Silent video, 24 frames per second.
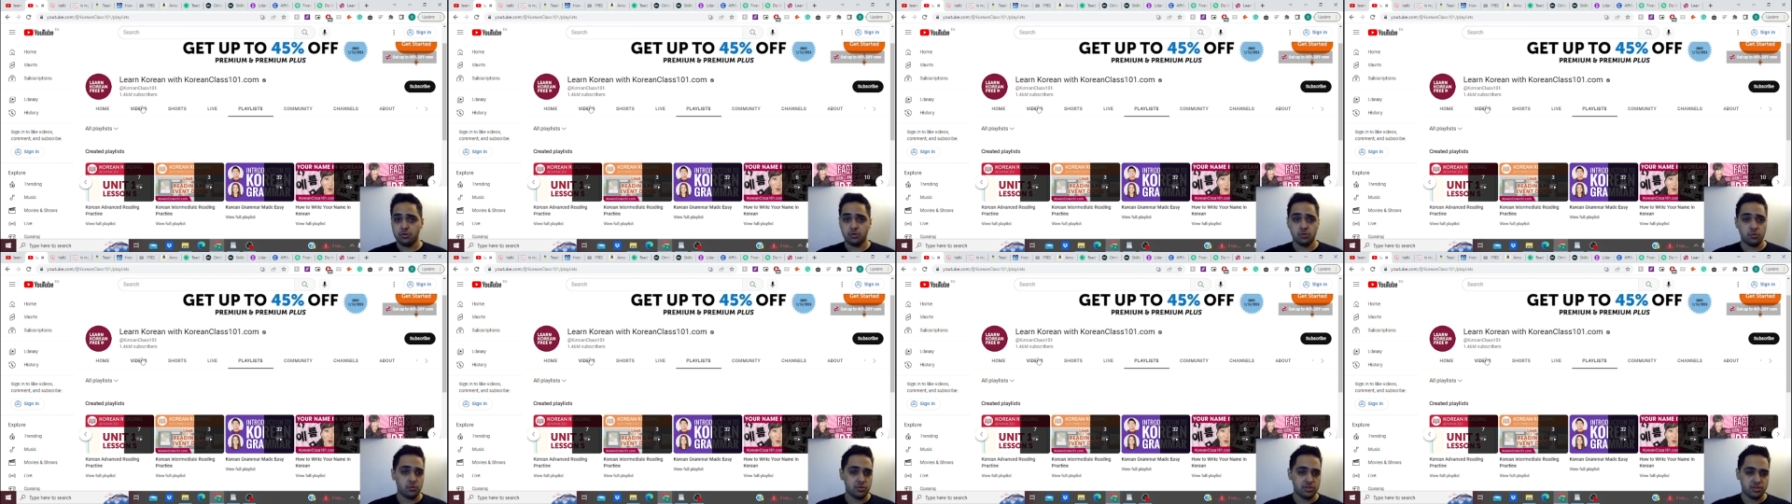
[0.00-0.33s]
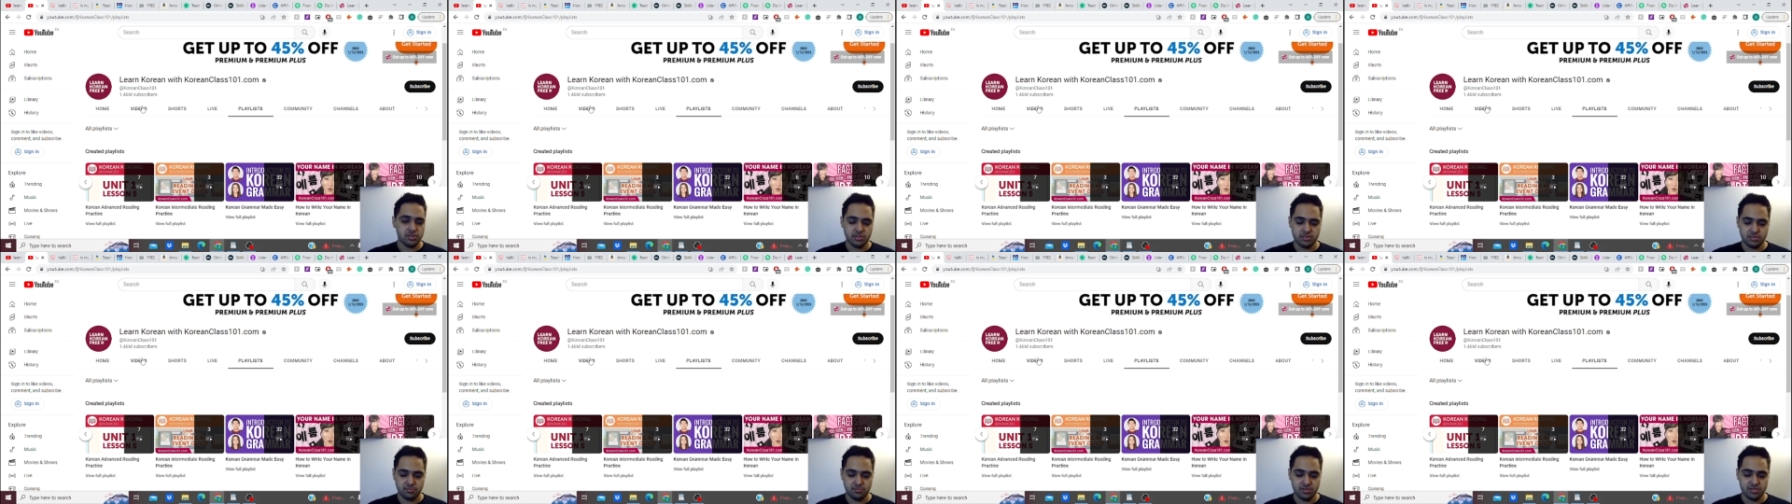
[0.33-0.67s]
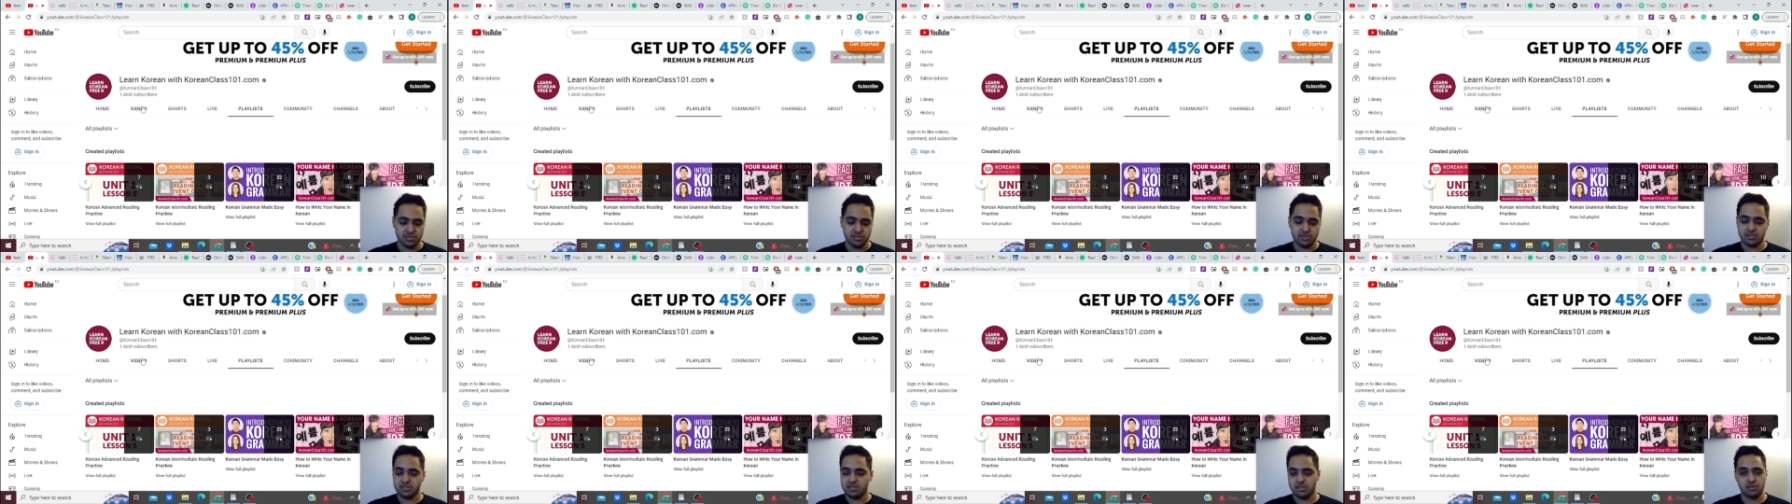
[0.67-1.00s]
with this
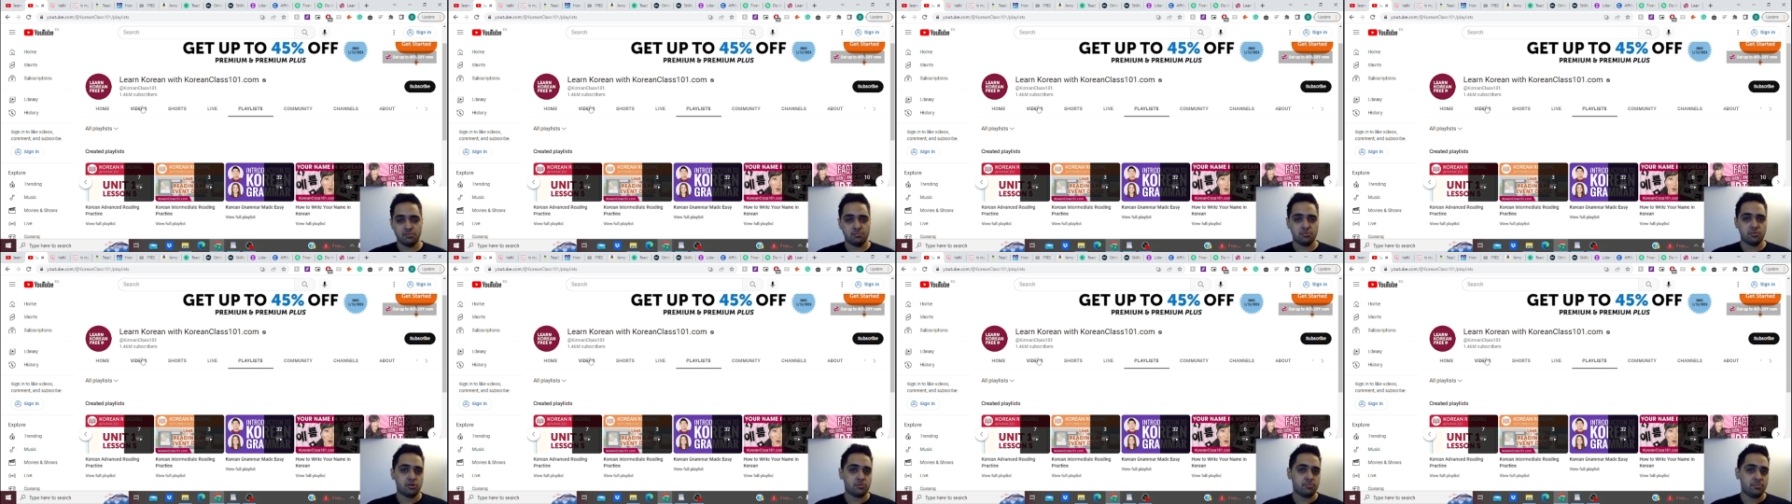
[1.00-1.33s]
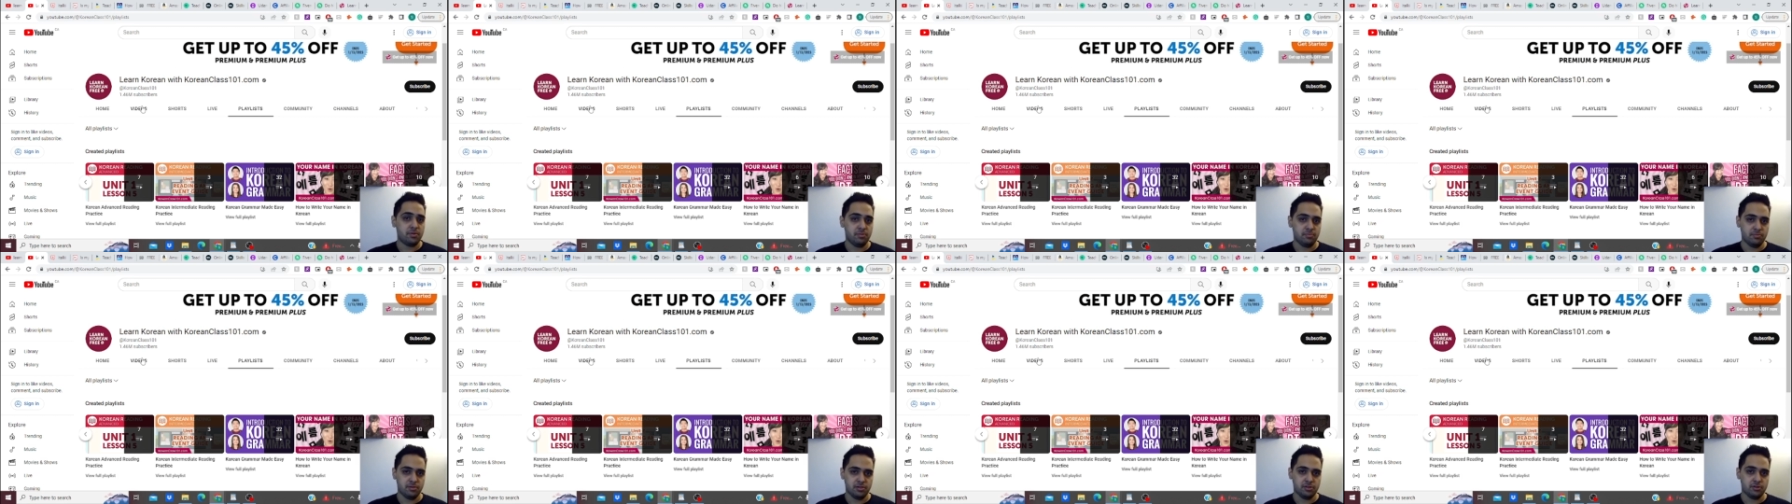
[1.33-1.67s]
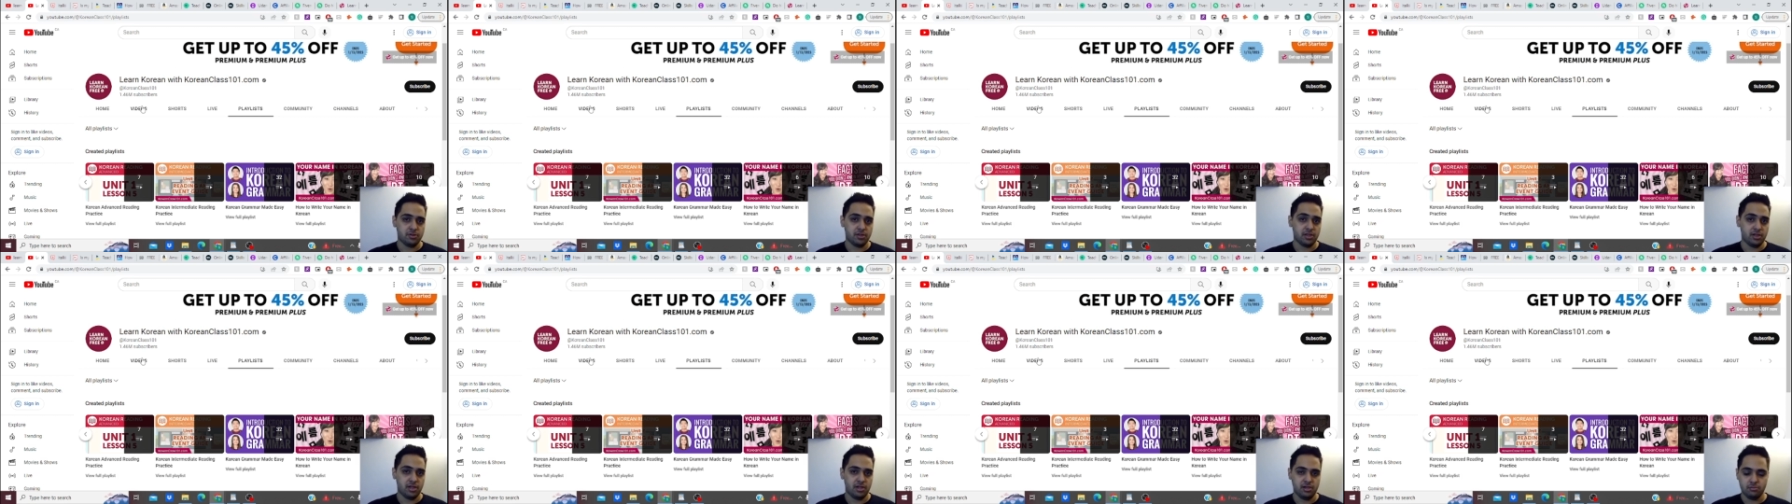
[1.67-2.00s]
business and the more people you
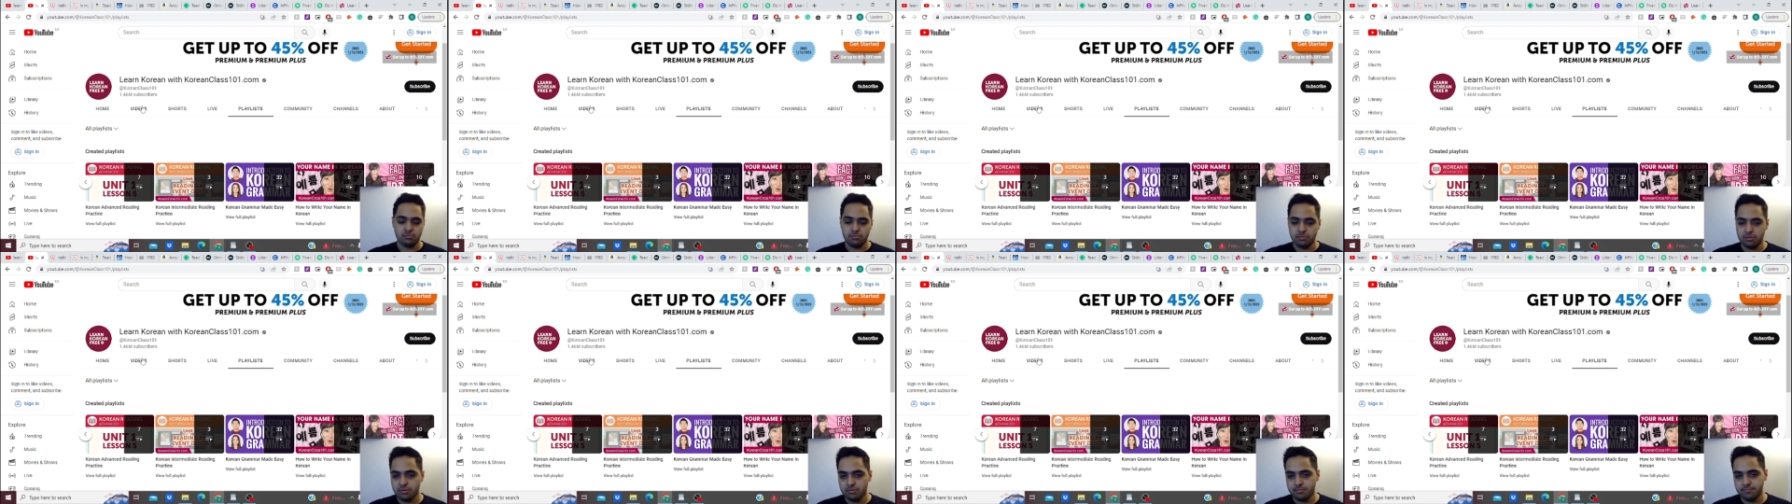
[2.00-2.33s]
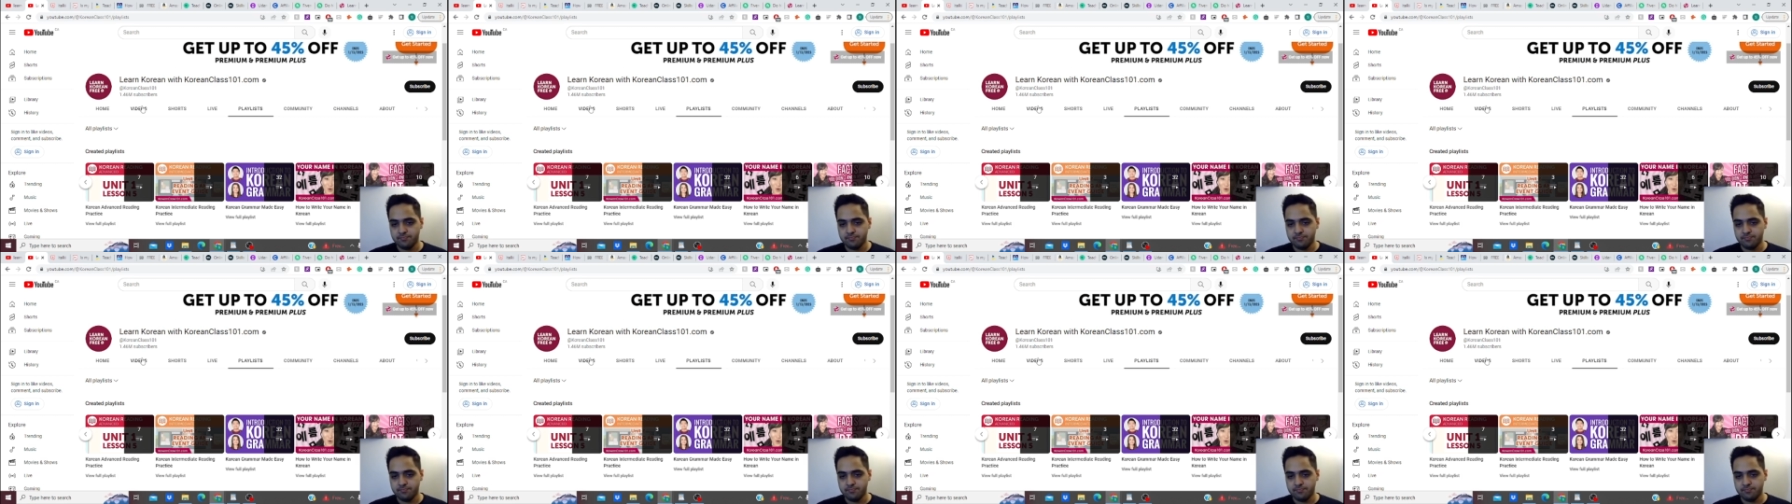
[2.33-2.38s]
can help.